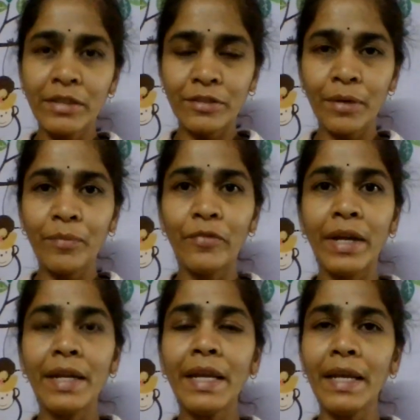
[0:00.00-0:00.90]
at some
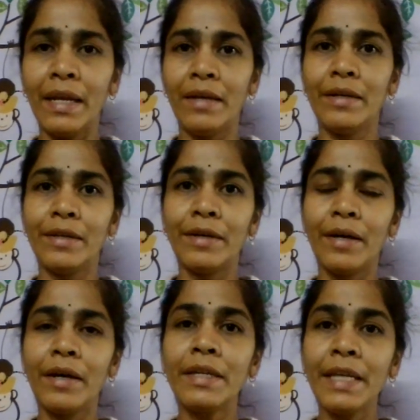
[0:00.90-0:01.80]
very
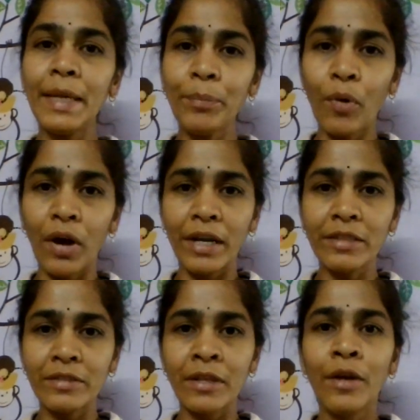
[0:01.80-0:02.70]
key
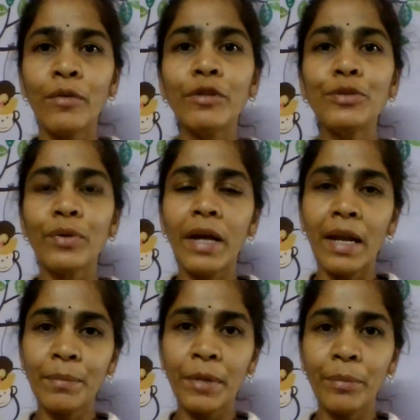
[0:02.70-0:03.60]
points which would
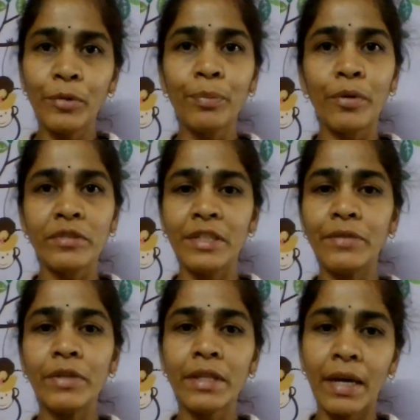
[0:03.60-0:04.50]
help them to
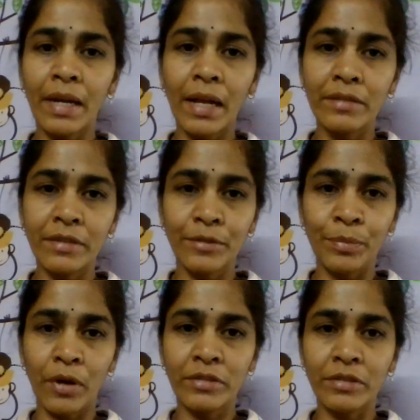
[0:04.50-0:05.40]
proceed with the analysis
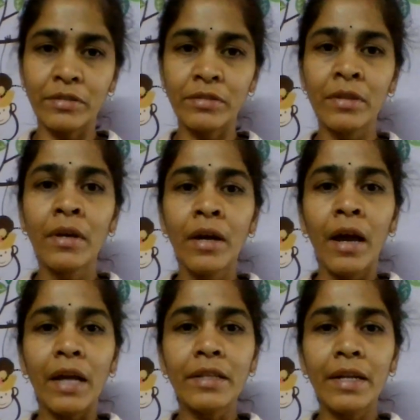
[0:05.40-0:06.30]
process.
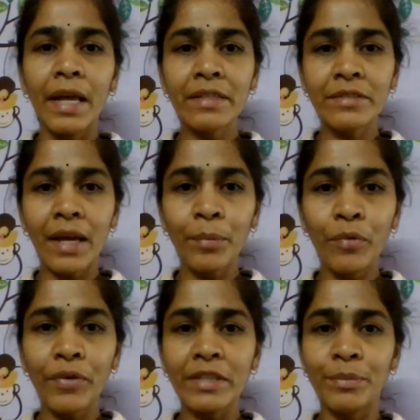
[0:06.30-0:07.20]
And the next type
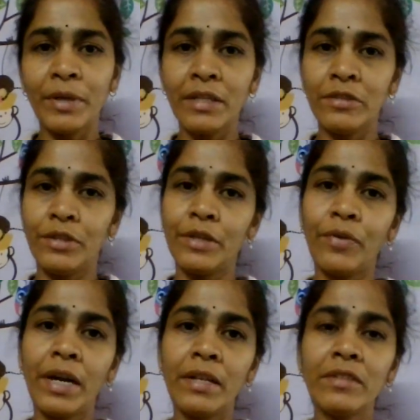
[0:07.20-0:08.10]
of expertise
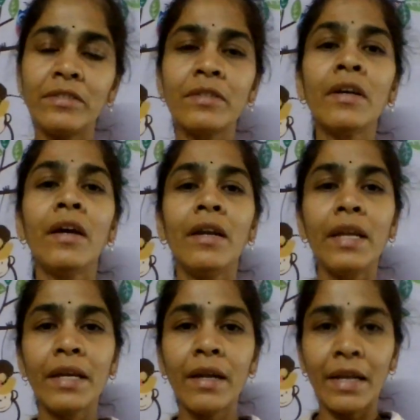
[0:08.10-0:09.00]
required is
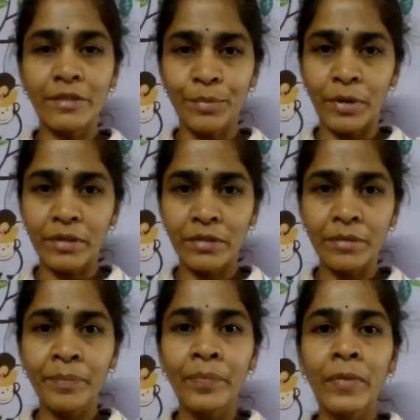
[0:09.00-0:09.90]
legal
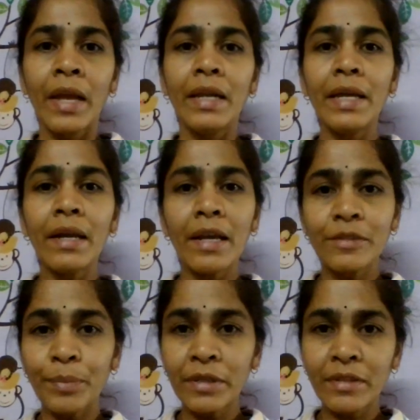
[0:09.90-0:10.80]
experts. Legal
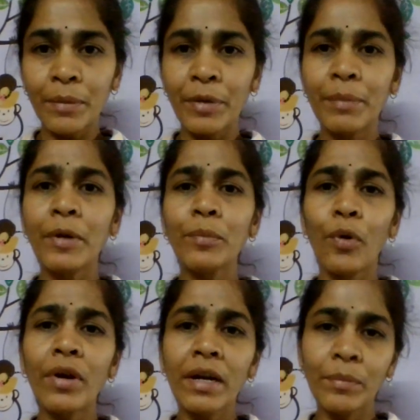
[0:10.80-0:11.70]
experts are becoming
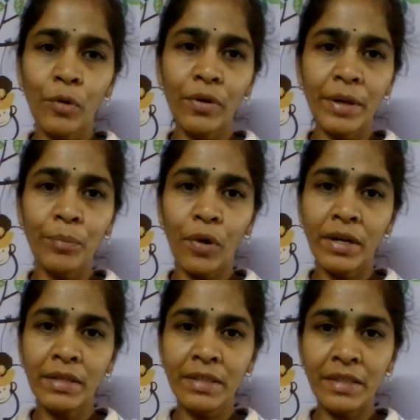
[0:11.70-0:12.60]
more and more
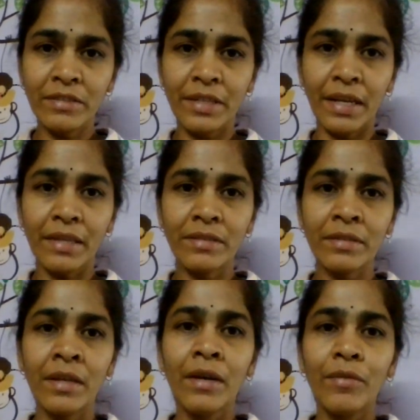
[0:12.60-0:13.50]
important these
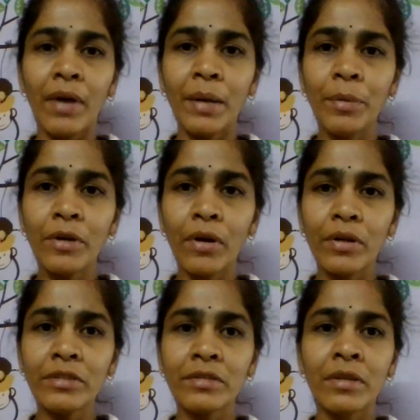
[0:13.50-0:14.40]
days. Why?
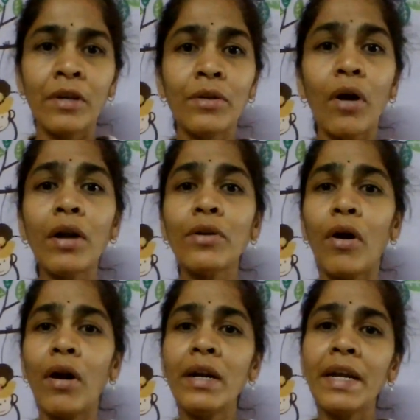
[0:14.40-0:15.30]
Because not
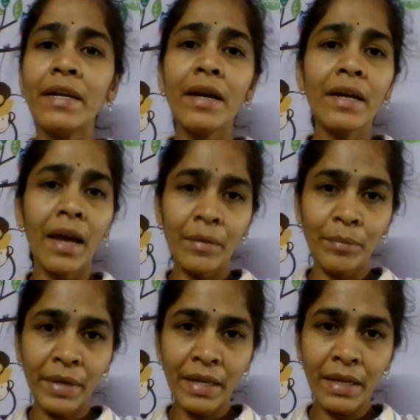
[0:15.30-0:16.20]
all data
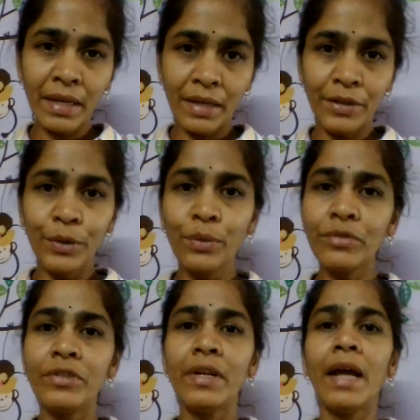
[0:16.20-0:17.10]
can be
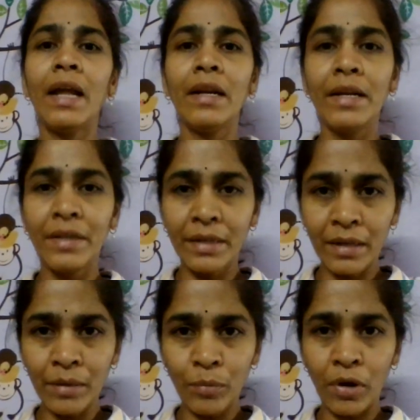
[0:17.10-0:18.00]
used in an
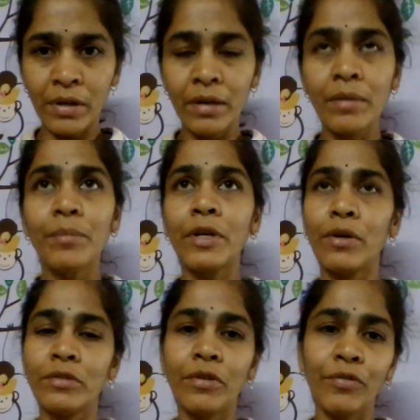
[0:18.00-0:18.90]
analytical model
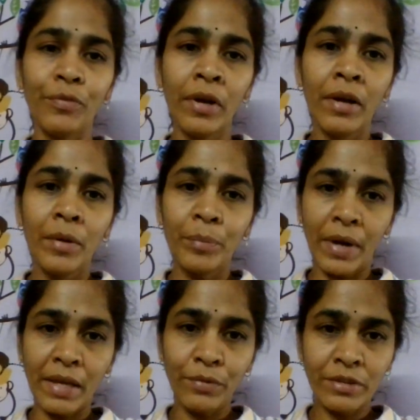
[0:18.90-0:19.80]
because of
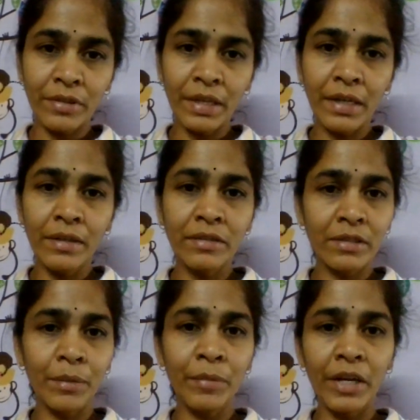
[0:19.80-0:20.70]
privacy,
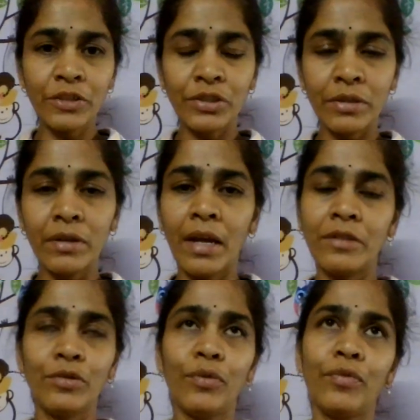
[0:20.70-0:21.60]
discrimination,
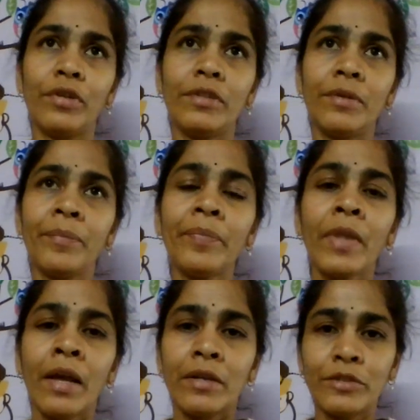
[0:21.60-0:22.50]
and so forth.
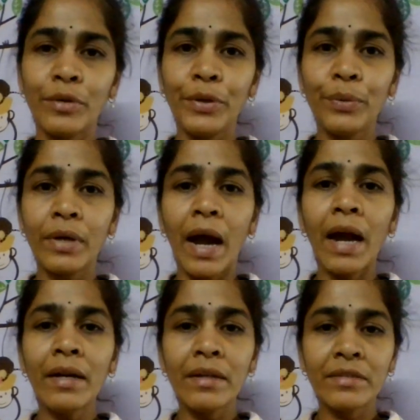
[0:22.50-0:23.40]
So you
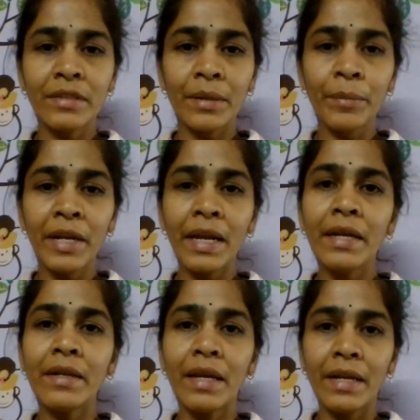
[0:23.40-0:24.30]
can't
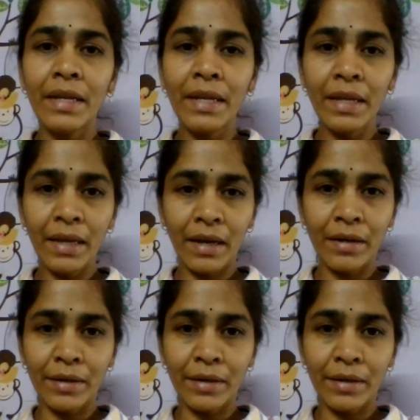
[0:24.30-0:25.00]
discriminate any